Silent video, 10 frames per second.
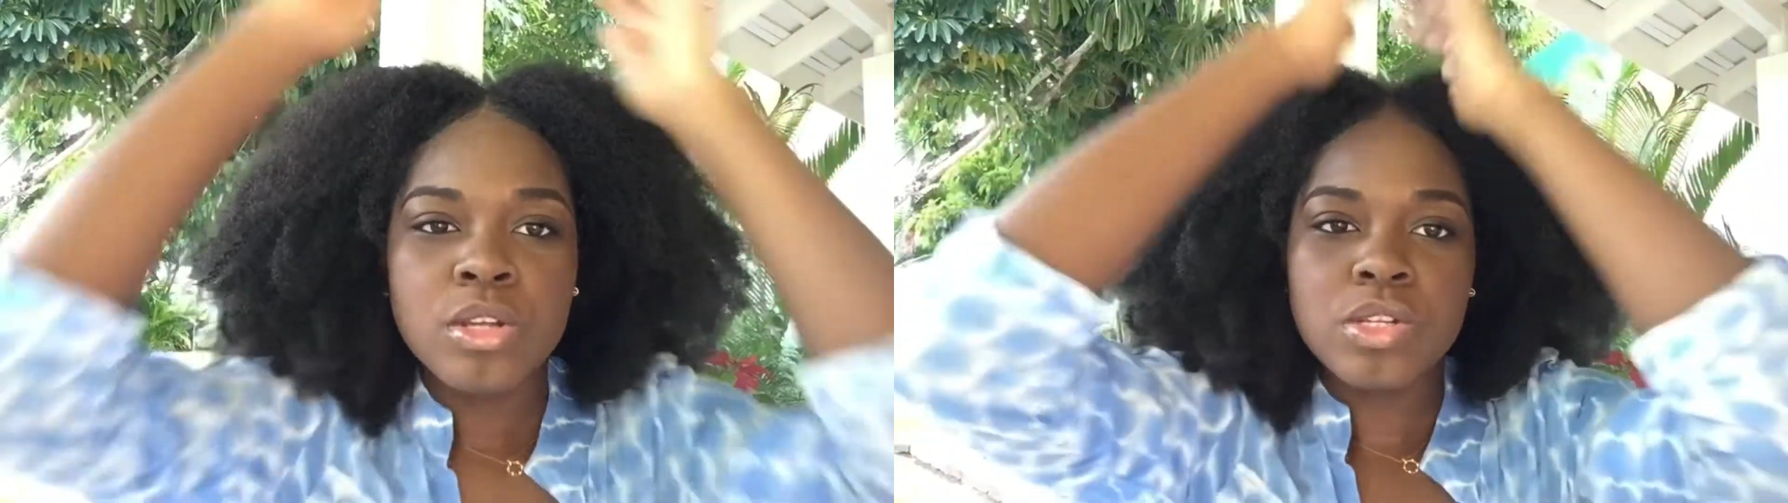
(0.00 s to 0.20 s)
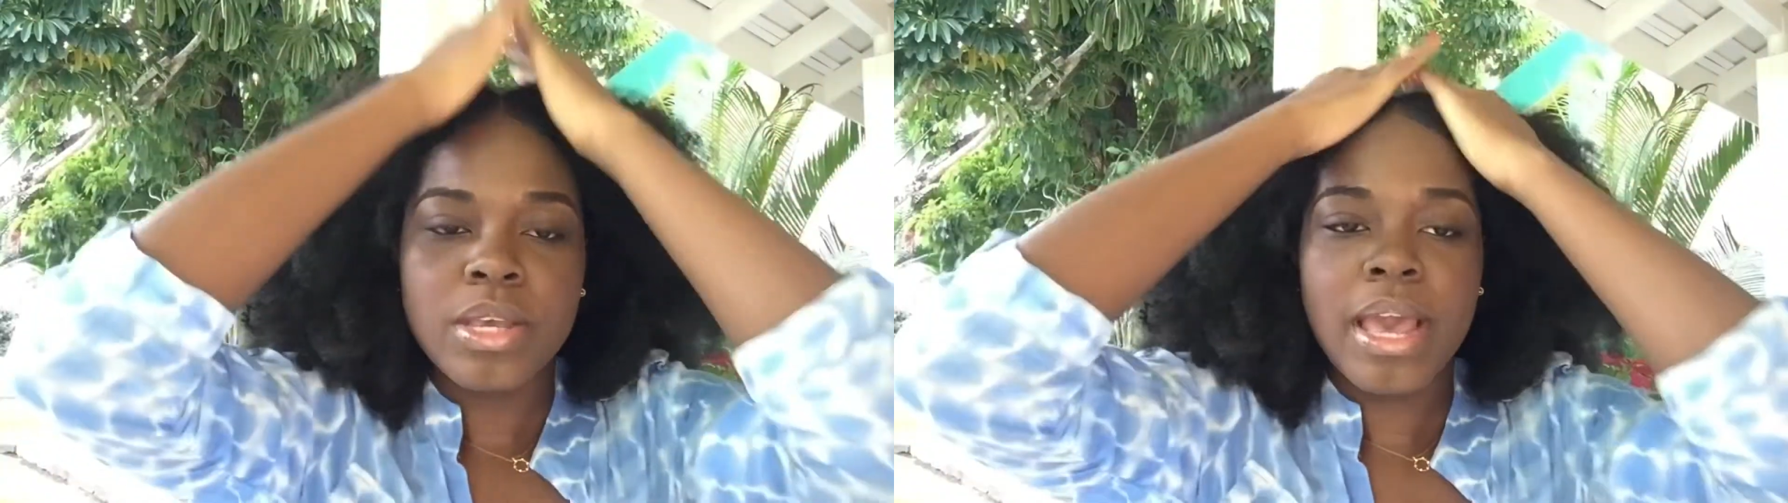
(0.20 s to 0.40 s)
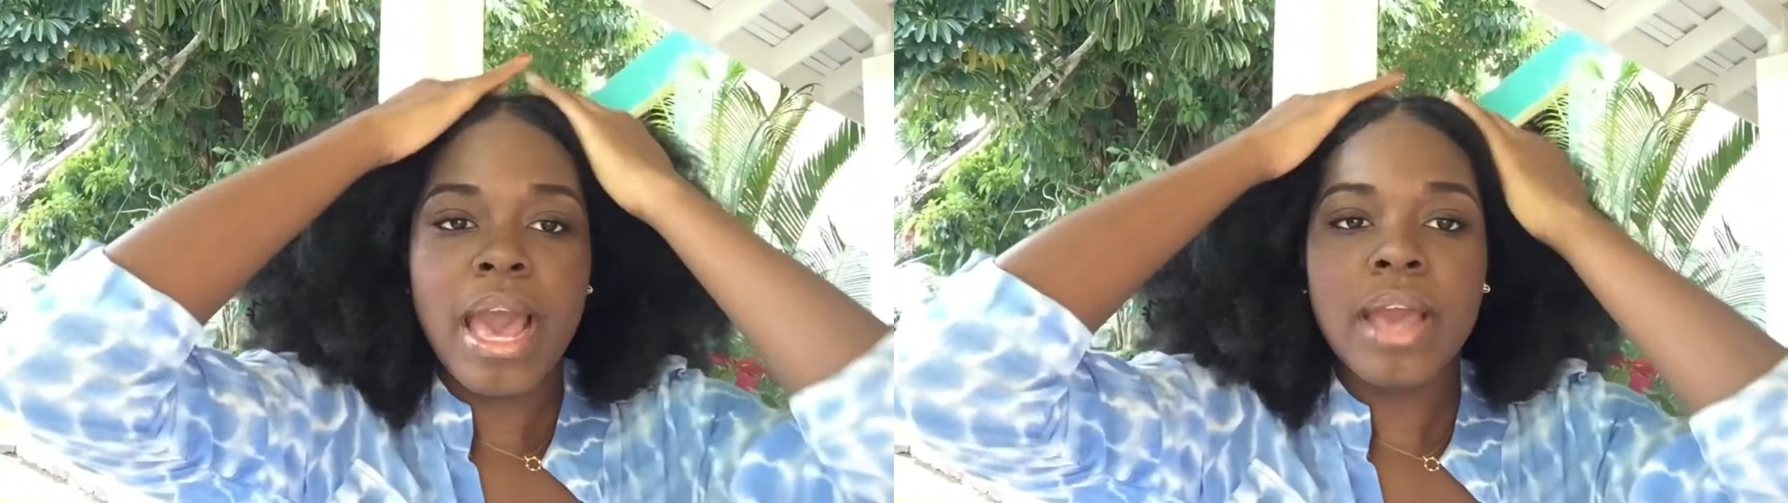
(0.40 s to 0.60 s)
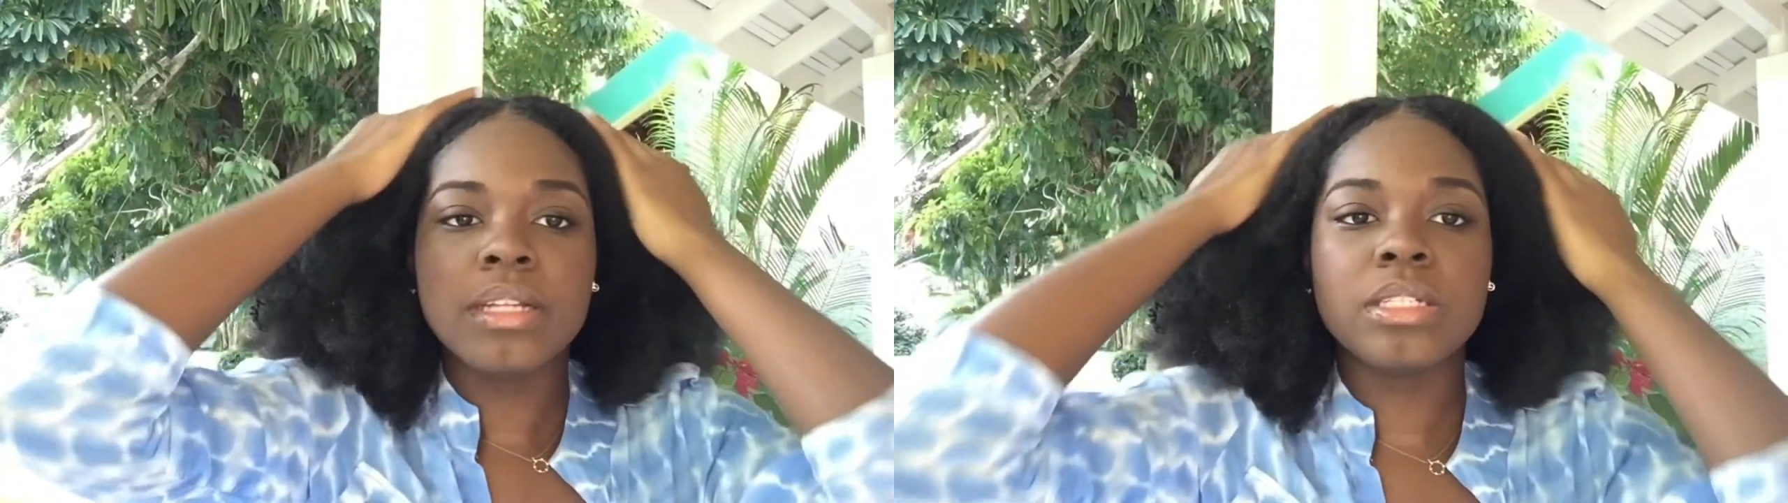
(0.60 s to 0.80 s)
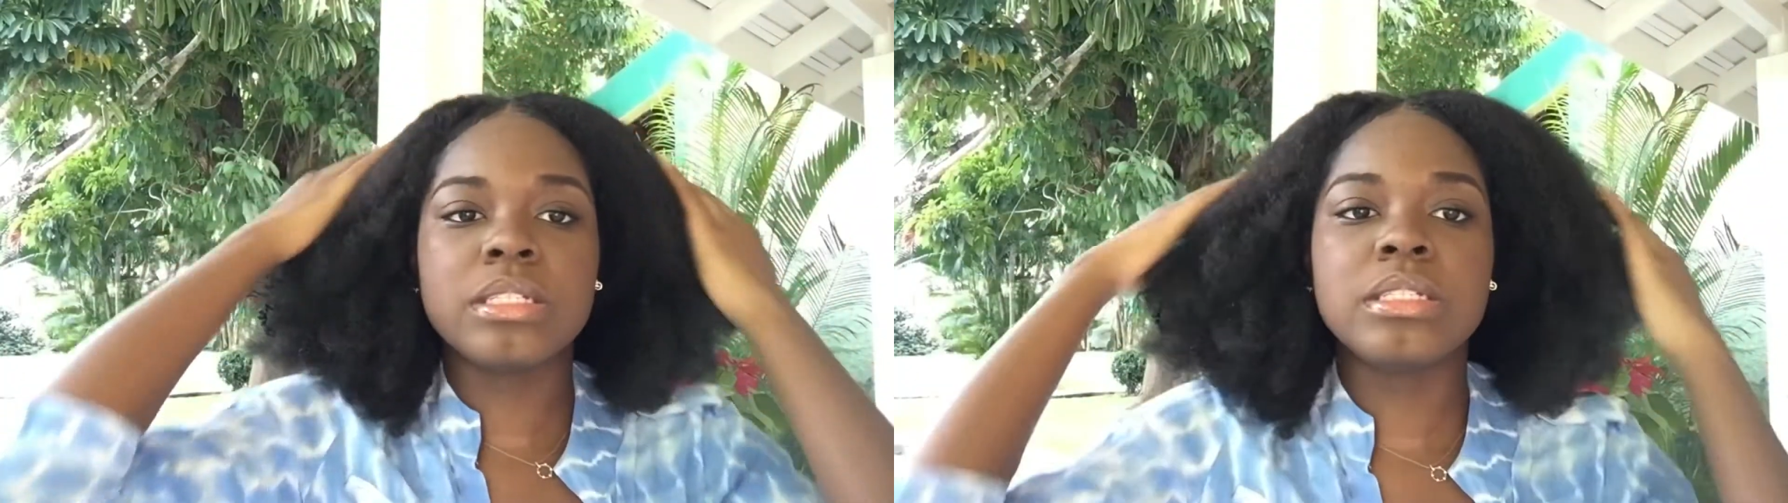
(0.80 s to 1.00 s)
So yeah, I
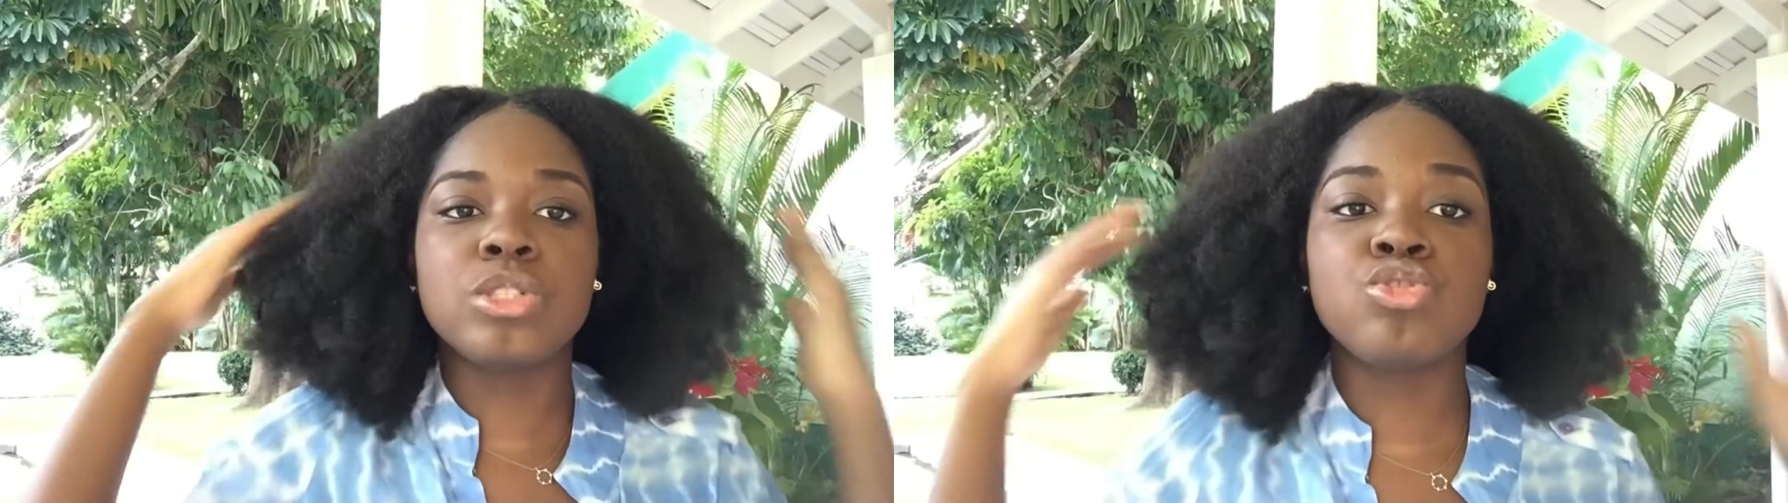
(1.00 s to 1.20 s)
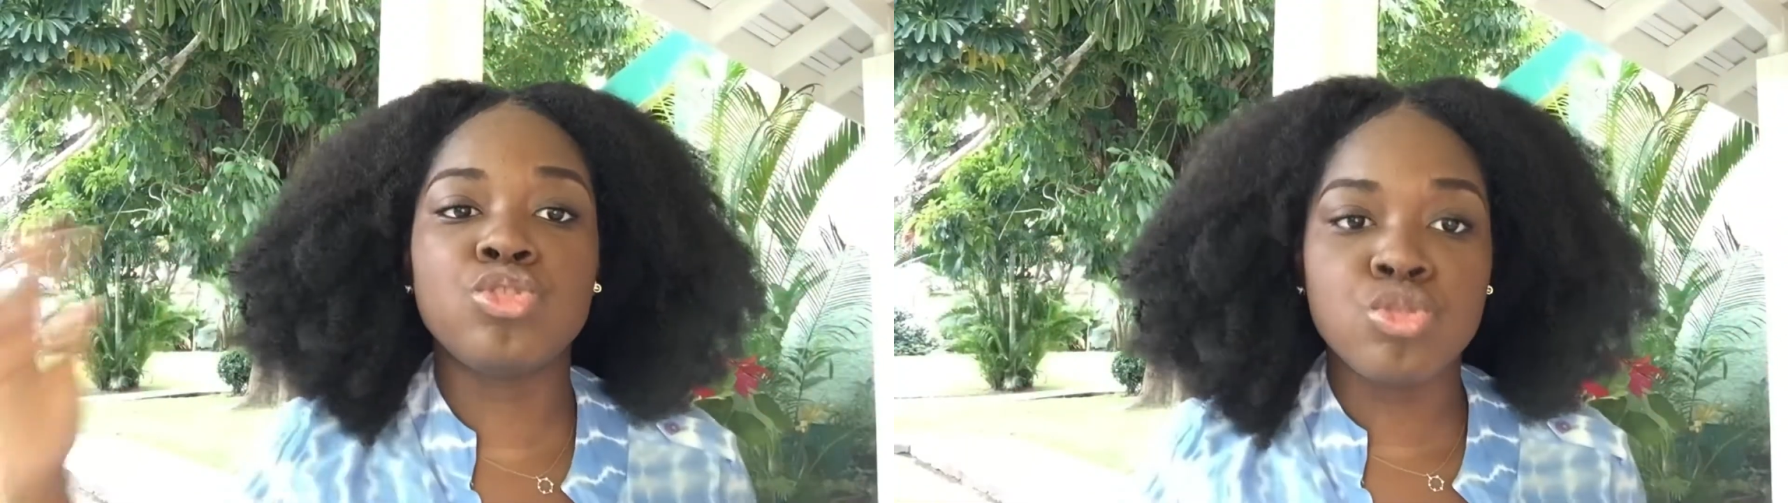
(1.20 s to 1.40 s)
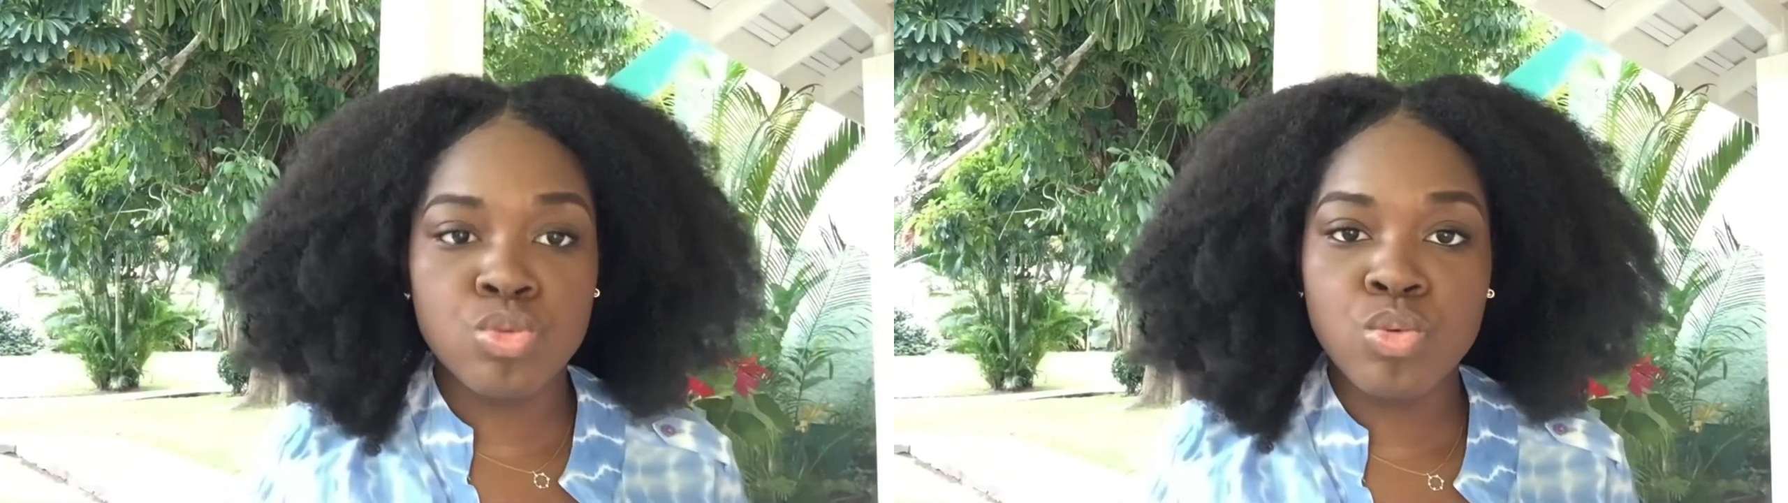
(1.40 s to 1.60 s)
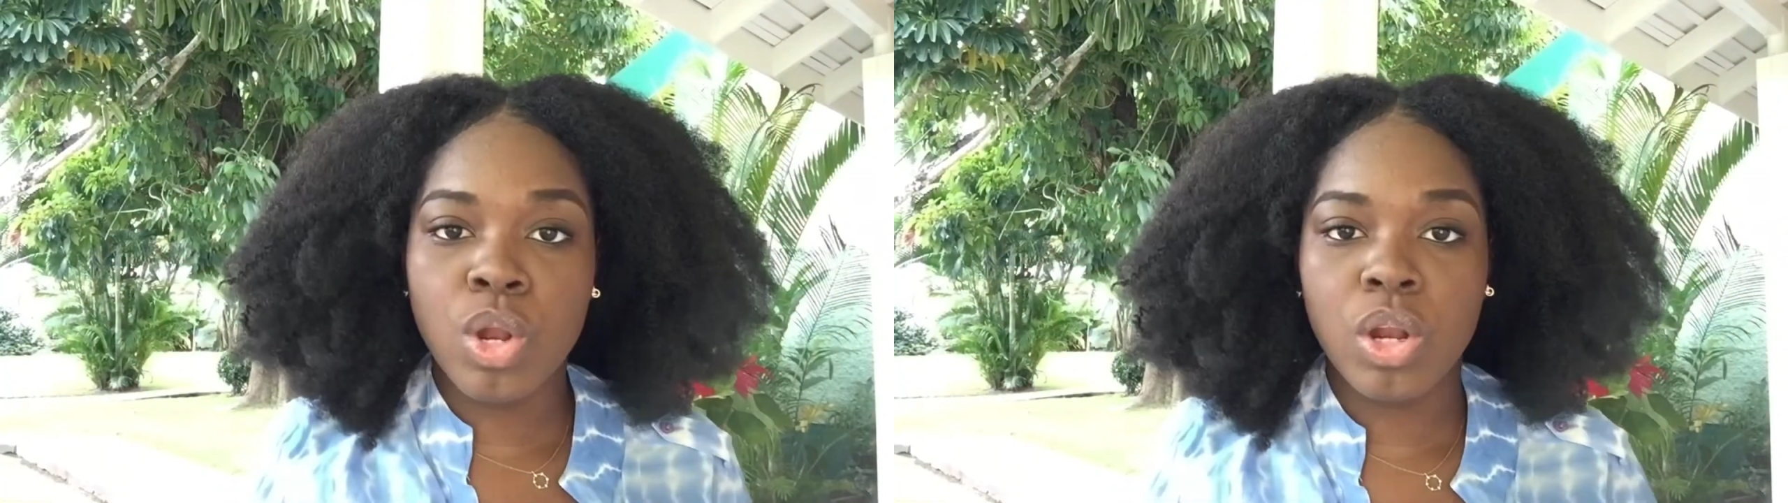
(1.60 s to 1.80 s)
do